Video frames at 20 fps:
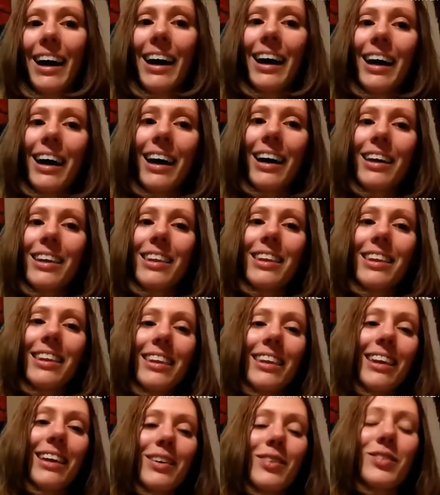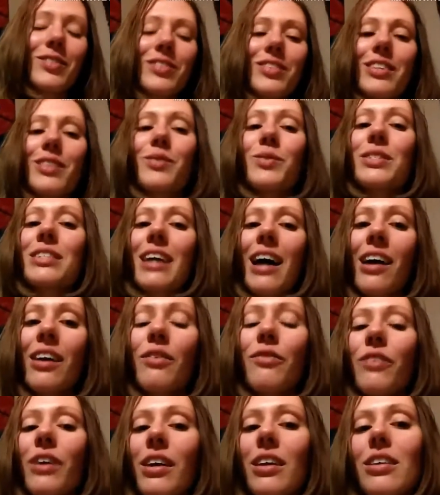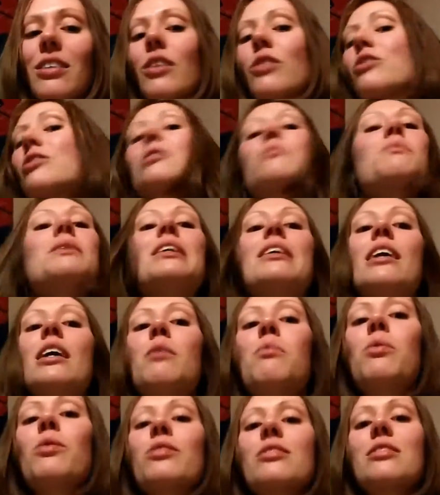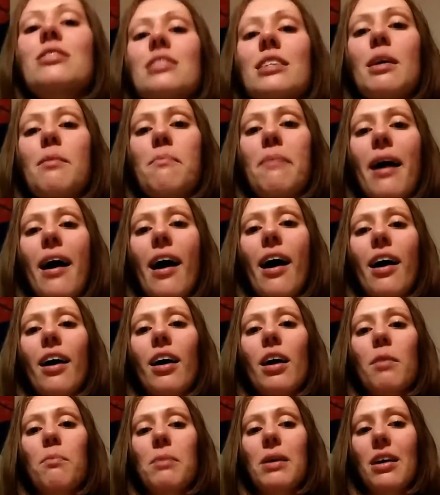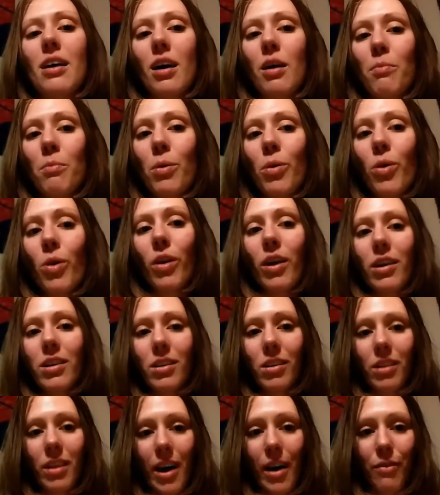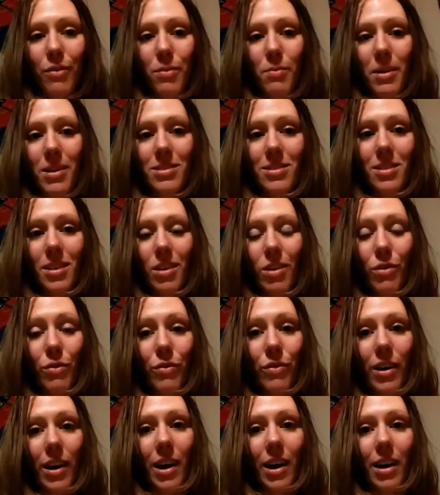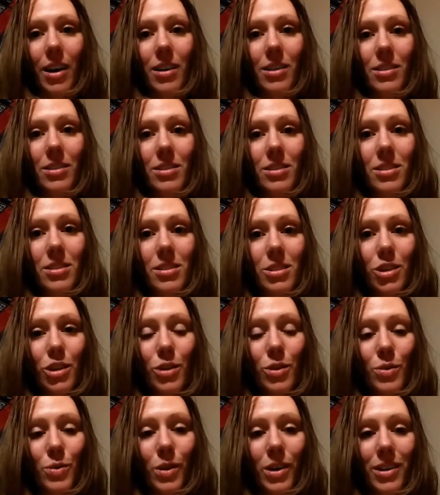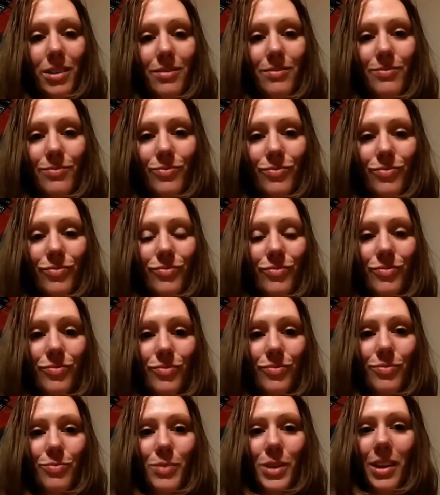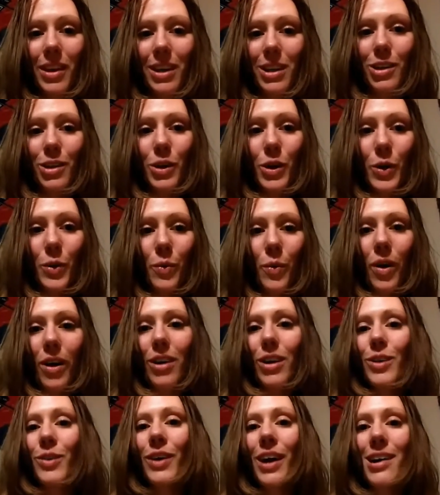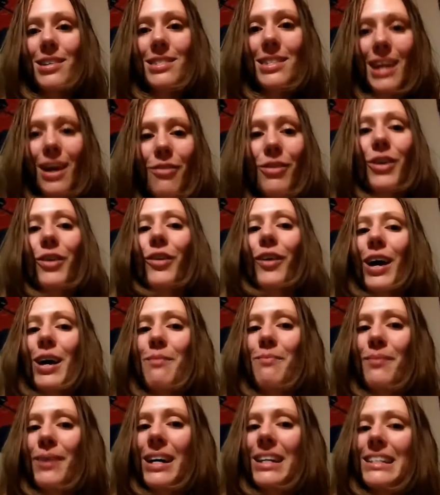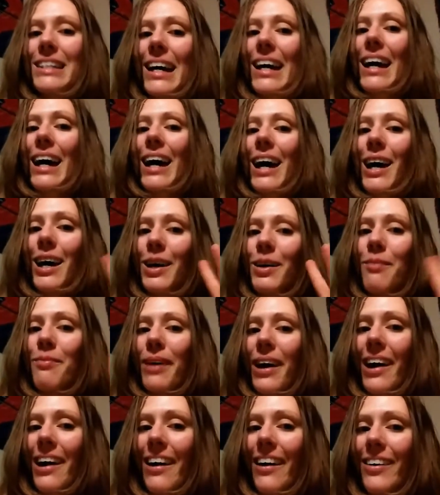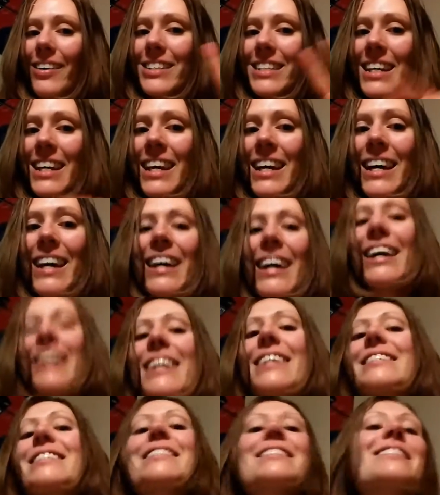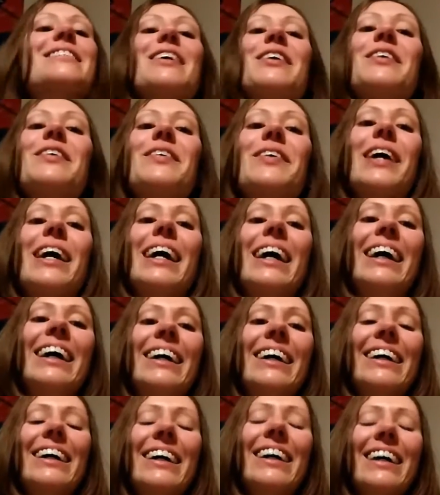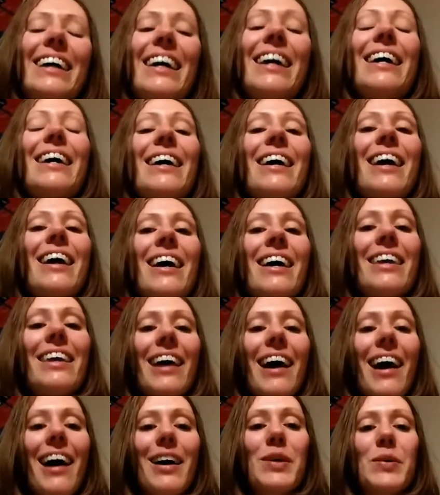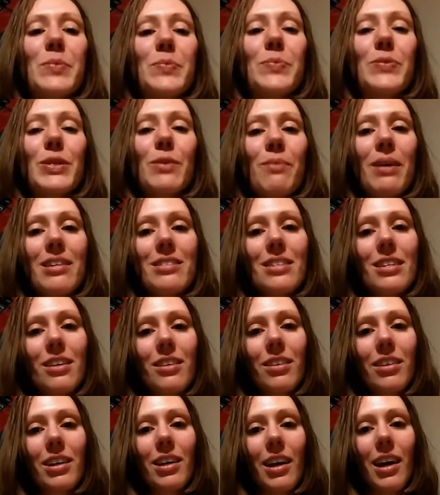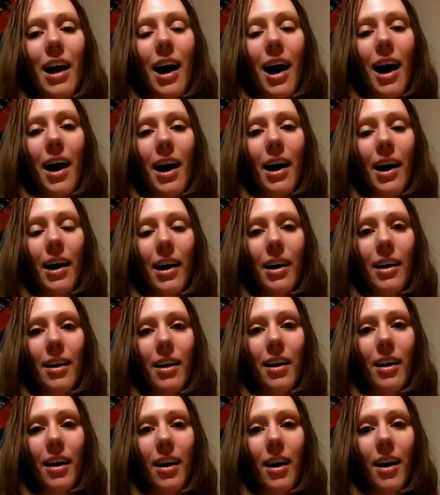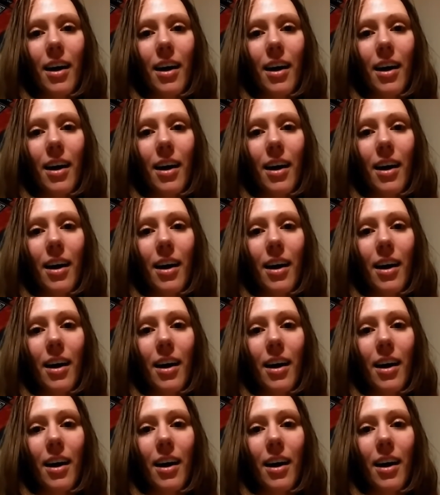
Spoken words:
it was kind of funny though, just being able to step back and be humble and to laugh at myself and to be like, you know what, you guys have a great Monday, I am out. So yeah, so basically I